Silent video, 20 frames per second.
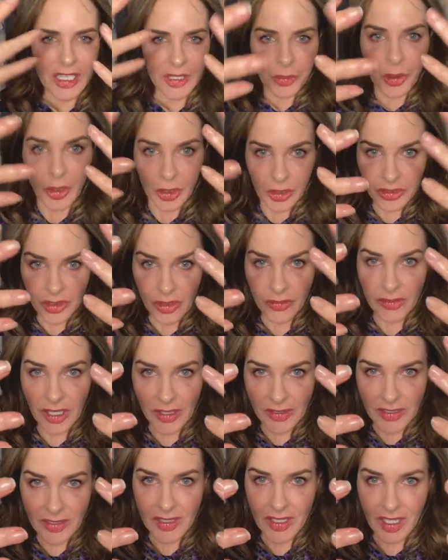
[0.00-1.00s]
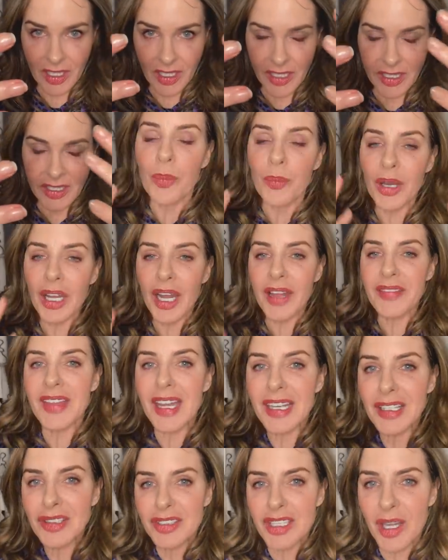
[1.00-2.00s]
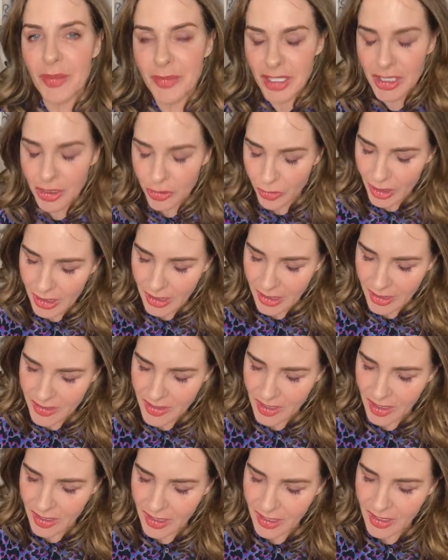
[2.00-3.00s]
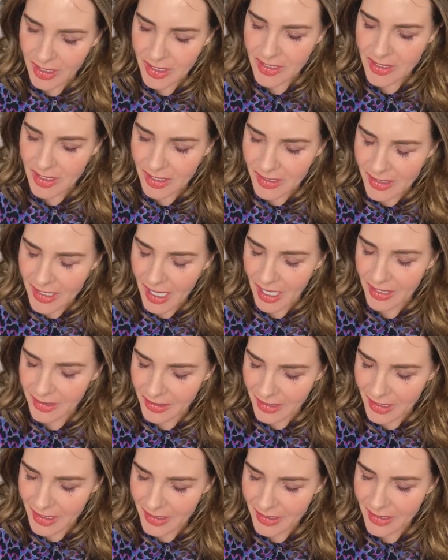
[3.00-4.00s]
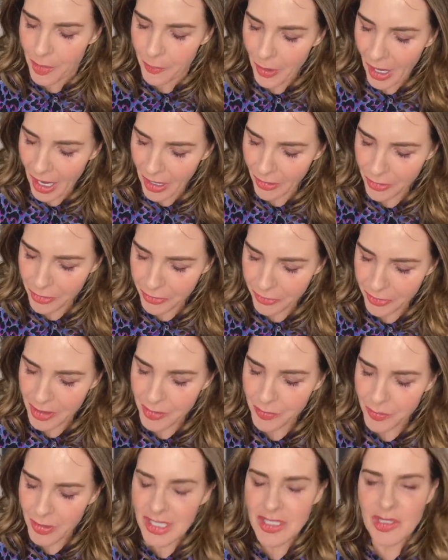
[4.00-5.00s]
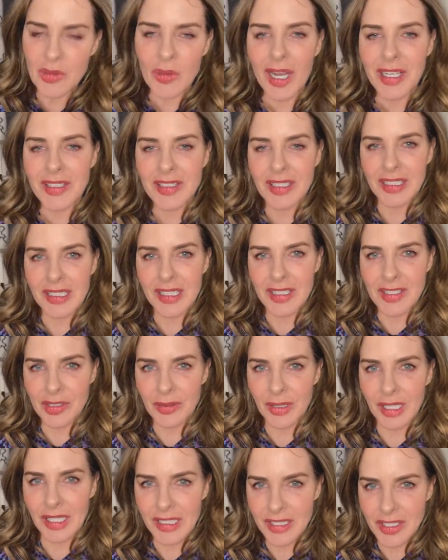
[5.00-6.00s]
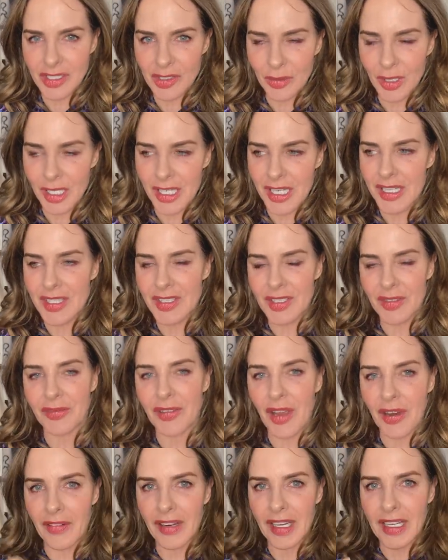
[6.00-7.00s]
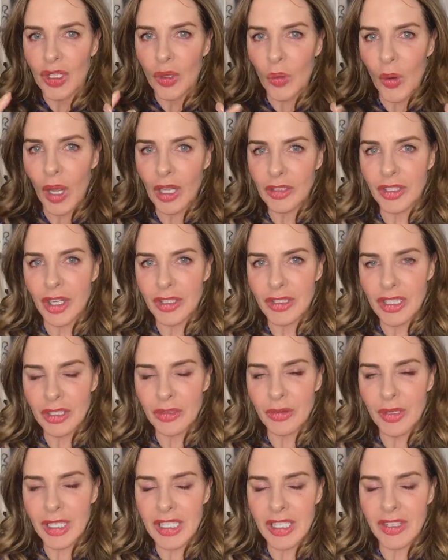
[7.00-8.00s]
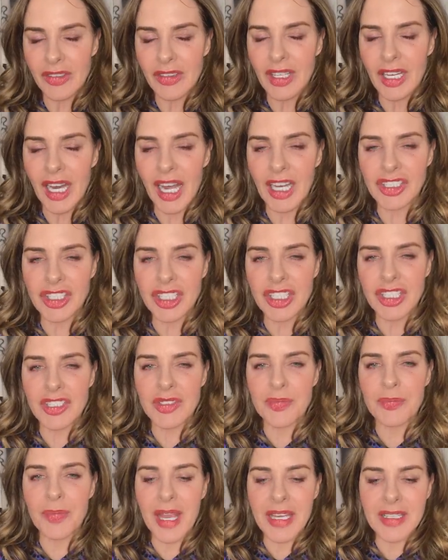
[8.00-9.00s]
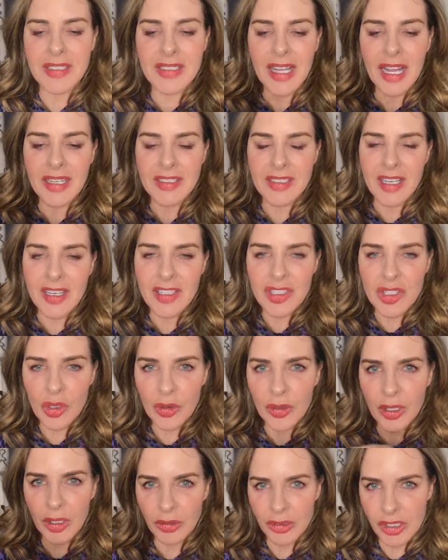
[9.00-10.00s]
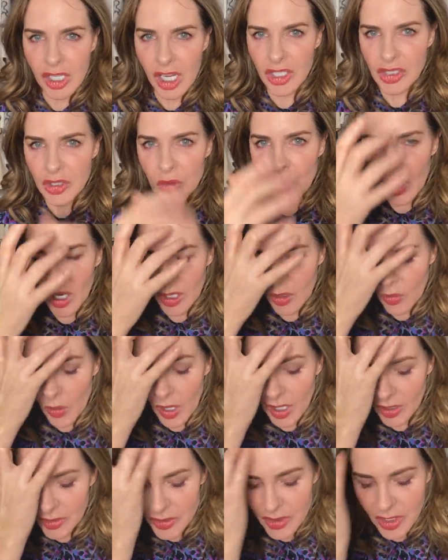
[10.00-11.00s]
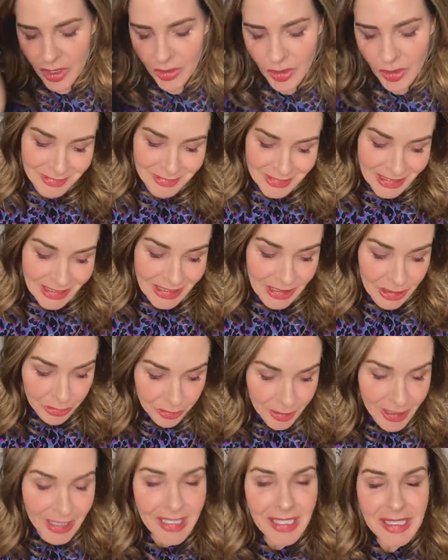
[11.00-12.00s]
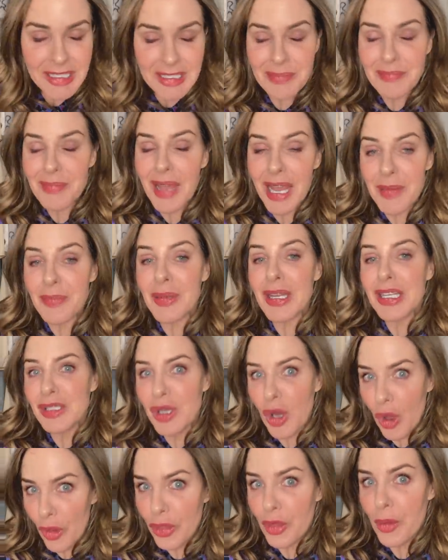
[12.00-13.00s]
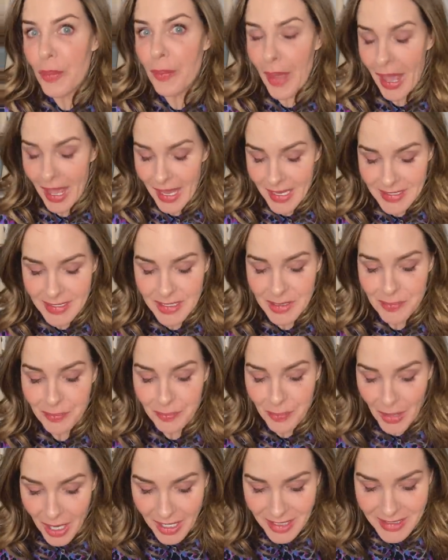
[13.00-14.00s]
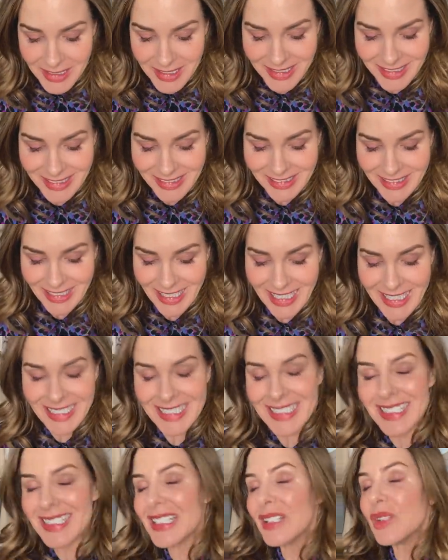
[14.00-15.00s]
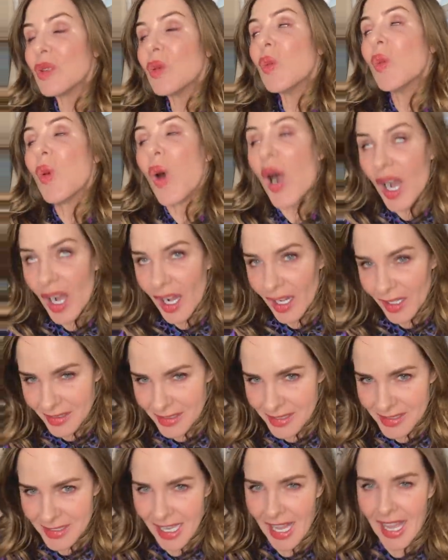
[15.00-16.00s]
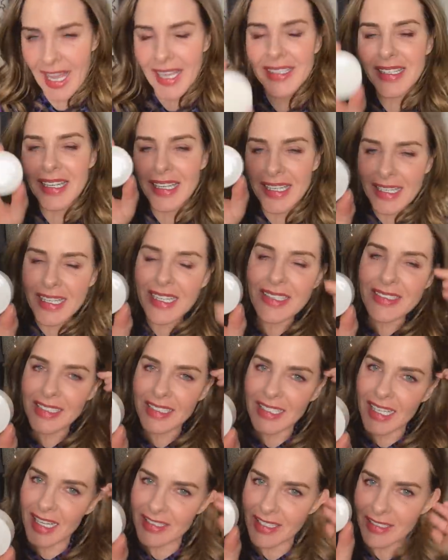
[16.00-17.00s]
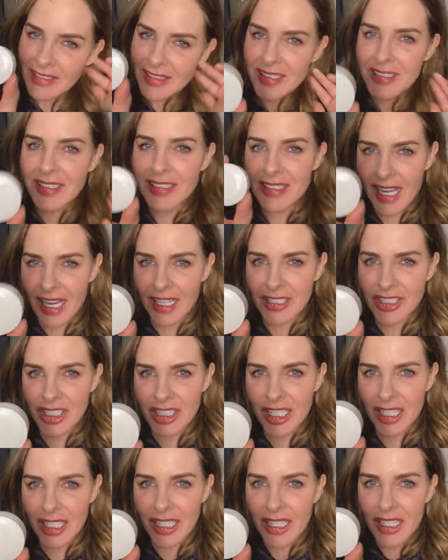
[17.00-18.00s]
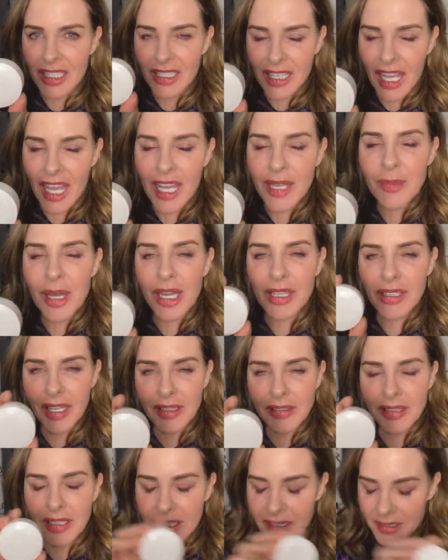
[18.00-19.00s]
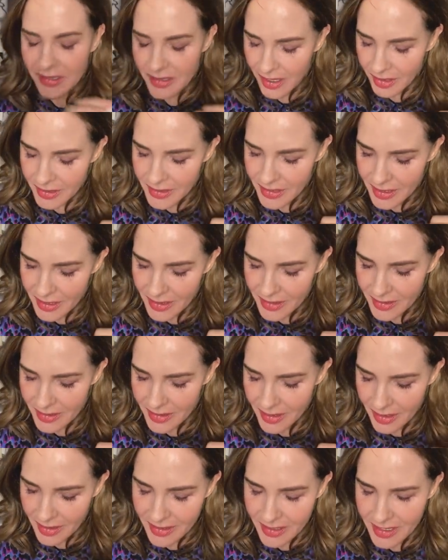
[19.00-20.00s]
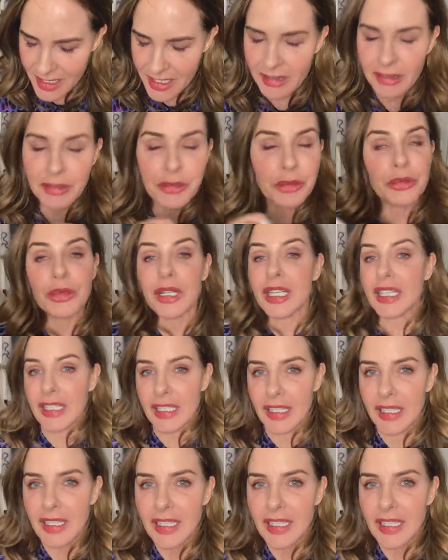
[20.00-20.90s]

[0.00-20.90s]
the product off the other side. But I then looked up the ingredients, and it is lanolin, paraffin, beeswax, and glycerin. Glycerin is a very well-known ingredient that actually just makes that sensorial touch work well. So ingredients maybe not the best, but it still works, and it is a classic. This is actually came out, I think, in 1963,